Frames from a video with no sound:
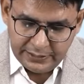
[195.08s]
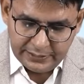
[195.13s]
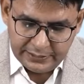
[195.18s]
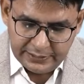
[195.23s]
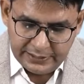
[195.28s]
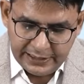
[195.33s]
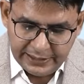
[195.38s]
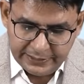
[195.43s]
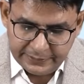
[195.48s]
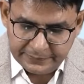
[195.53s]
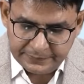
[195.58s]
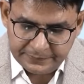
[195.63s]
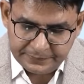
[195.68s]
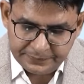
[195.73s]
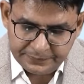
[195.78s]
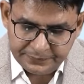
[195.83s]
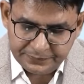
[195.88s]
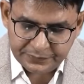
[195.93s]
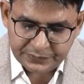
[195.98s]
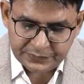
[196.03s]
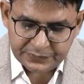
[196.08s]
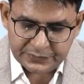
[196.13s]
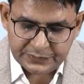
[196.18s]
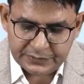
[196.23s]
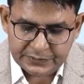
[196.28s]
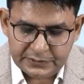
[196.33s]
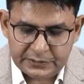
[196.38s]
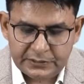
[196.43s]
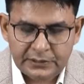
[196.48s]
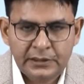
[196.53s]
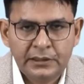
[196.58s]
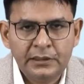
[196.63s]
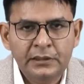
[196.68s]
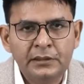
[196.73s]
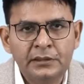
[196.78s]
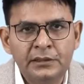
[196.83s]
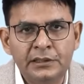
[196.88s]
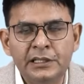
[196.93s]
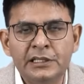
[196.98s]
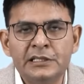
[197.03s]
Then
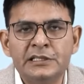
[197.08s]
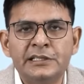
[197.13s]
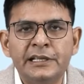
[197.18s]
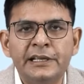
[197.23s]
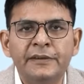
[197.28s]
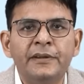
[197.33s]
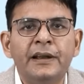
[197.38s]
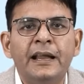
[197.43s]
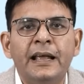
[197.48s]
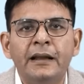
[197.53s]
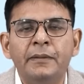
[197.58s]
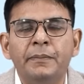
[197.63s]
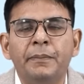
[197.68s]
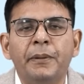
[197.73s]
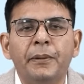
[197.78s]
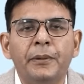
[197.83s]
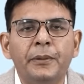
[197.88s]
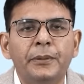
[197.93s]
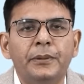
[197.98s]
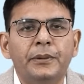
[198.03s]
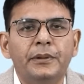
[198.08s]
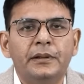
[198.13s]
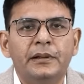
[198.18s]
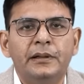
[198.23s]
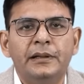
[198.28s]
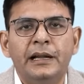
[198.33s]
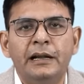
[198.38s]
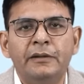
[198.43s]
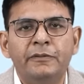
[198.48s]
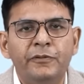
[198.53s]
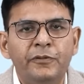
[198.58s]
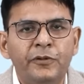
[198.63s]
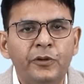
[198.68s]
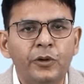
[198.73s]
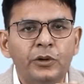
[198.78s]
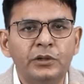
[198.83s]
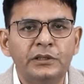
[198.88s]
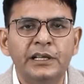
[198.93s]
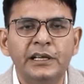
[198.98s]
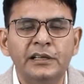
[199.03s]
this thing will help you that
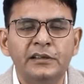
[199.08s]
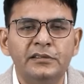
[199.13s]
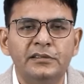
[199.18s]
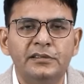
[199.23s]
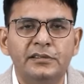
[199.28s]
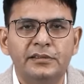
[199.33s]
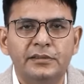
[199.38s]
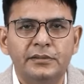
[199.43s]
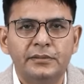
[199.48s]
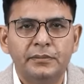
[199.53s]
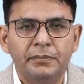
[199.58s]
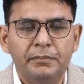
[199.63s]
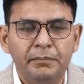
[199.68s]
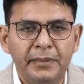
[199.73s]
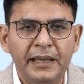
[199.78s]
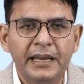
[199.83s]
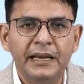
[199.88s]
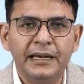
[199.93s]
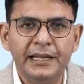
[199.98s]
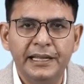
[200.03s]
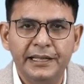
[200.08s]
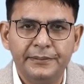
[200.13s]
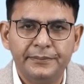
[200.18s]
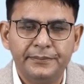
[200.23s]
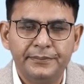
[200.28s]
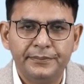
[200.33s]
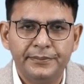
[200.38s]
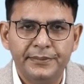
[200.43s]
four things mainly,